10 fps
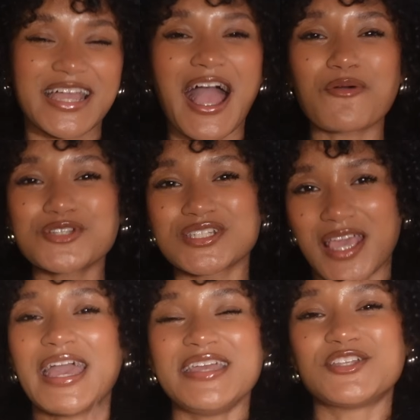Like, I would just
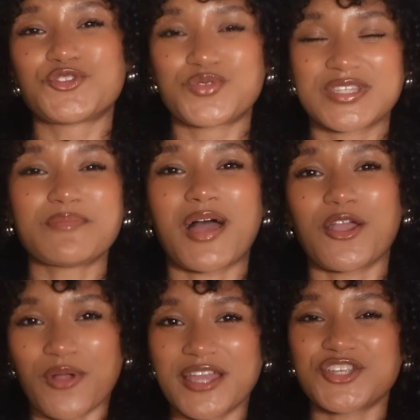hate to send my
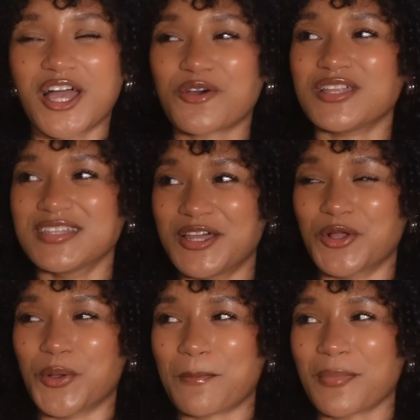grandchild a
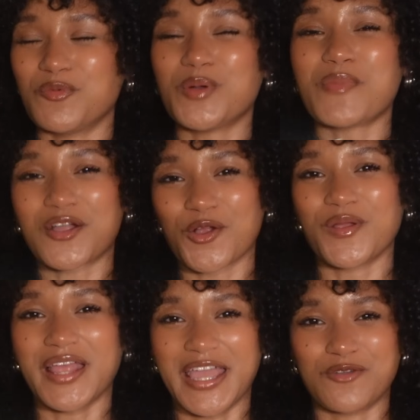letter with my
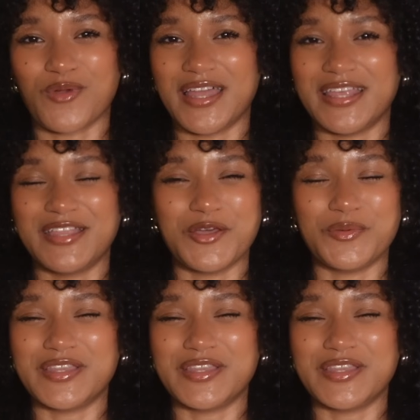current handwriting.